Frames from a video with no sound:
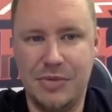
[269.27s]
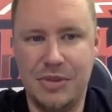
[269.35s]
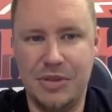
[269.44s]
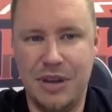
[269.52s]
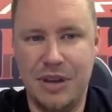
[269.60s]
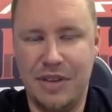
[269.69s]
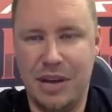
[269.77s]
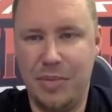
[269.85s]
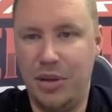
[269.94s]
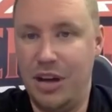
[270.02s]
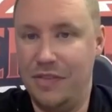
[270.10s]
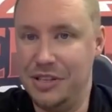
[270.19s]
we do have a
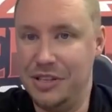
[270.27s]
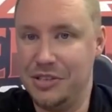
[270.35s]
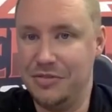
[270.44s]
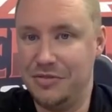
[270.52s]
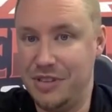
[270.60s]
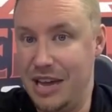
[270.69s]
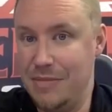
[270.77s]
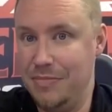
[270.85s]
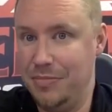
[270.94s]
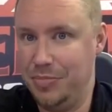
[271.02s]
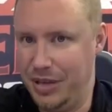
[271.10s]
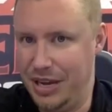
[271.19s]
couple offensive type
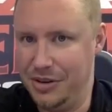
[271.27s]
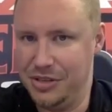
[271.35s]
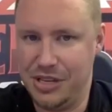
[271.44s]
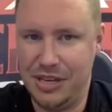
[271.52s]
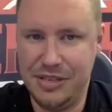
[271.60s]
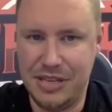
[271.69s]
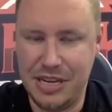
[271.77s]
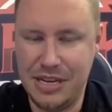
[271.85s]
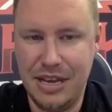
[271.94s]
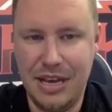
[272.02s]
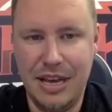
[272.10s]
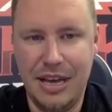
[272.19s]
players on D.